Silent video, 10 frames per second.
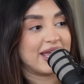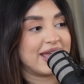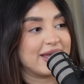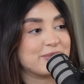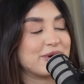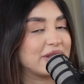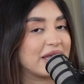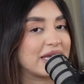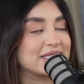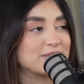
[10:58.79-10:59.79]
and put
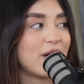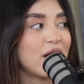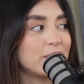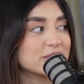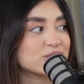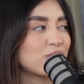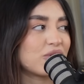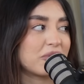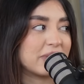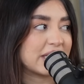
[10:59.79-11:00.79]
like his Paw
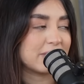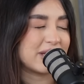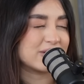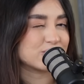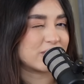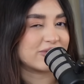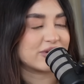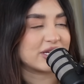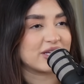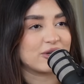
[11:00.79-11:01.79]
Patrol or Mickey Mouse,
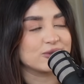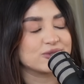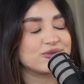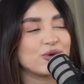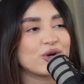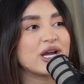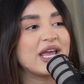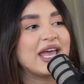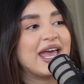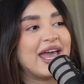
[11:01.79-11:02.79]
whatever he goes for,
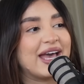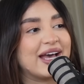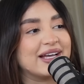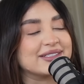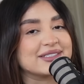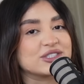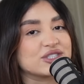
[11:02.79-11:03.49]
and